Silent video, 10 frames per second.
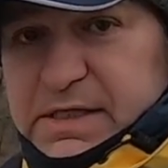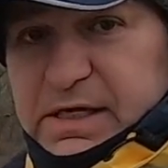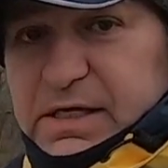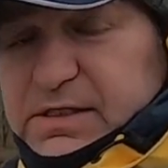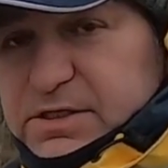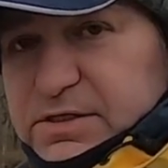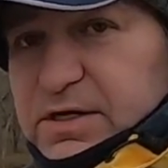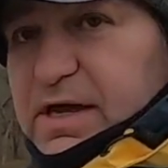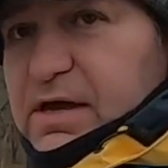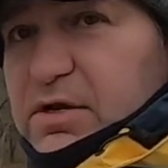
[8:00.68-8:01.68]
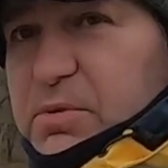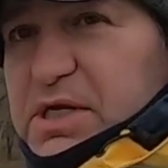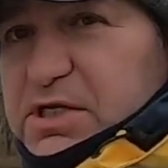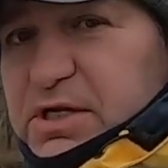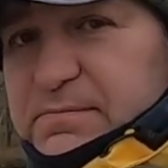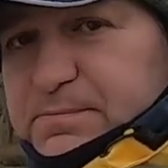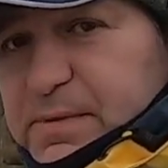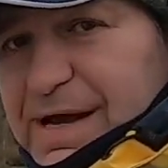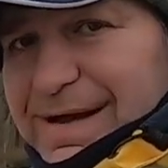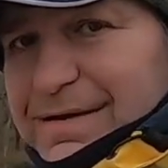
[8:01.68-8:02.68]
thing is just to get in the position,
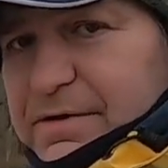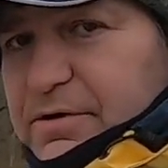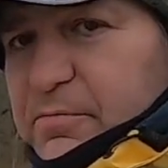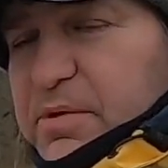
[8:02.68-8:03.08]
anchor up